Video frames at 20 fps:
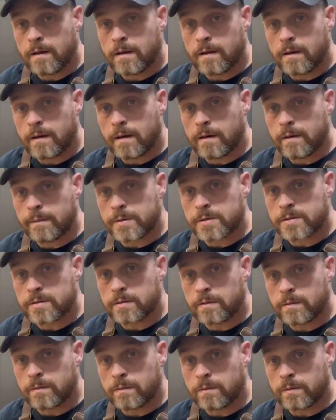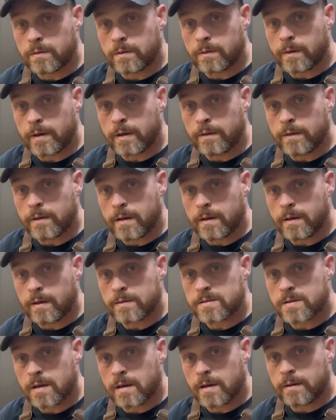Now I'm just going around the
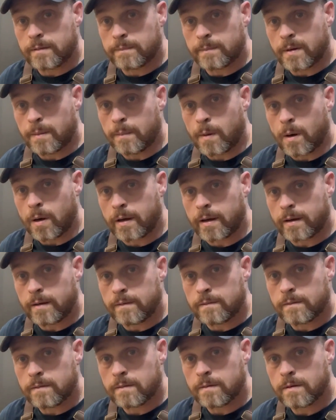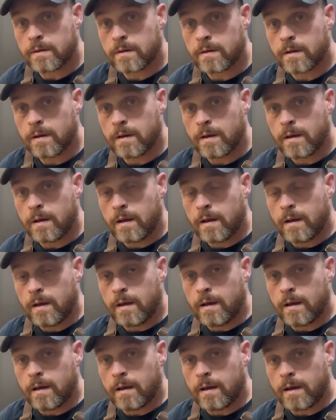outside. I'm going to mark it,
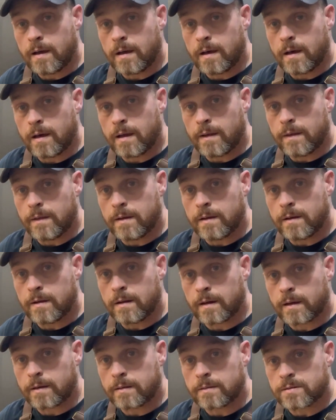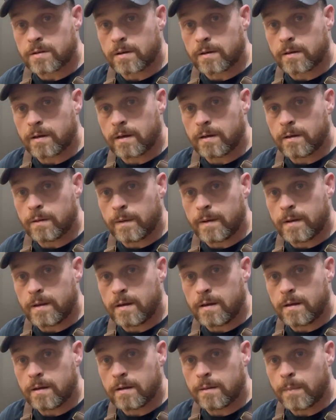and then I can start cutting away
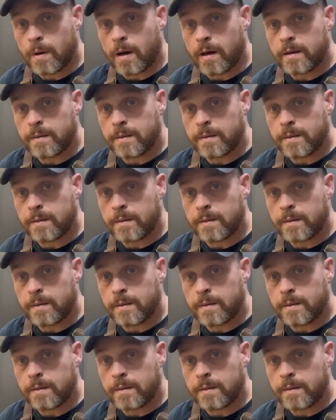the body